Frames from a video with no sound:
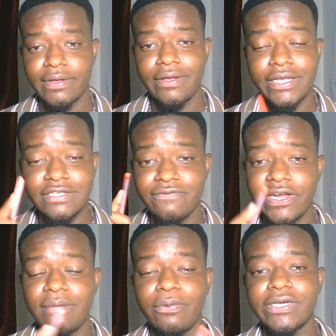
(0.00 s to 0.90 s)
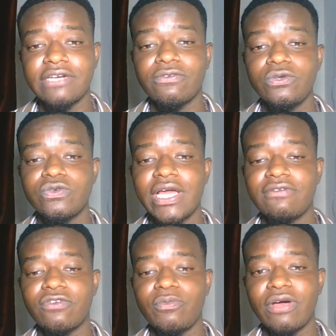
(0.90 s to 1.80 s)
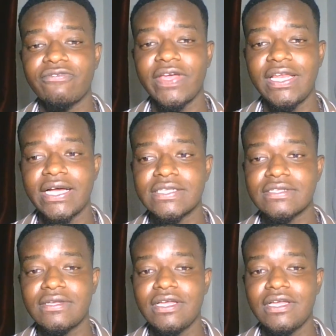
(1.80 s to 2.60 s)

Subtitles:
It's very important for you to learn from your failures.